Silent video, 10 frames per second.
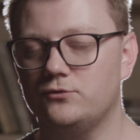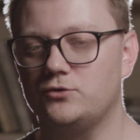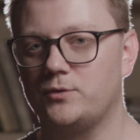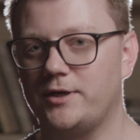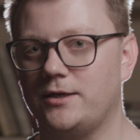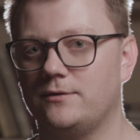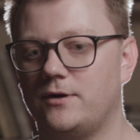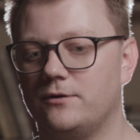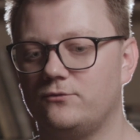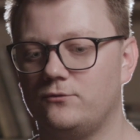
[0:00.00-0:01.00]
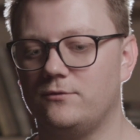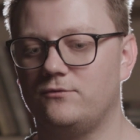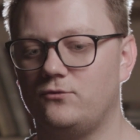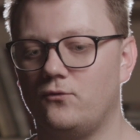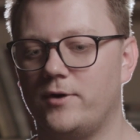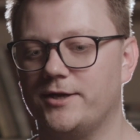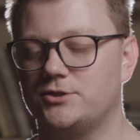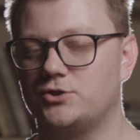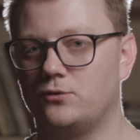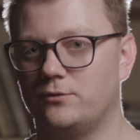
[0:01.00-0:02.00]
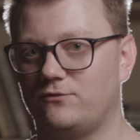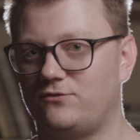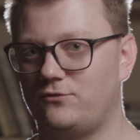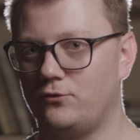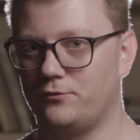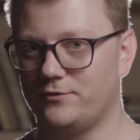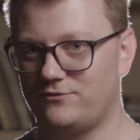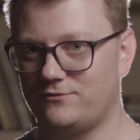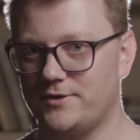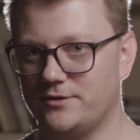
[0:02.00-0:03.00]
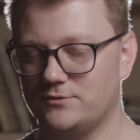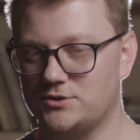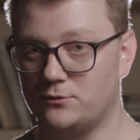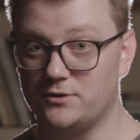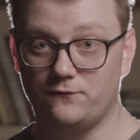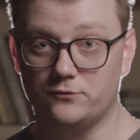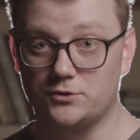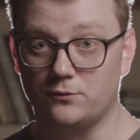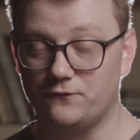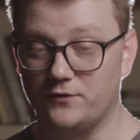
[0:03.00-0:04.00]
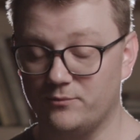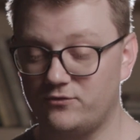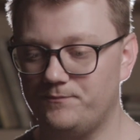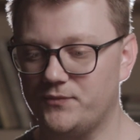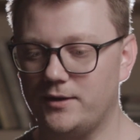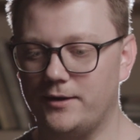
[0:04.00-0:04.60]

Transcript: to train our students to write short stories and stories for short films,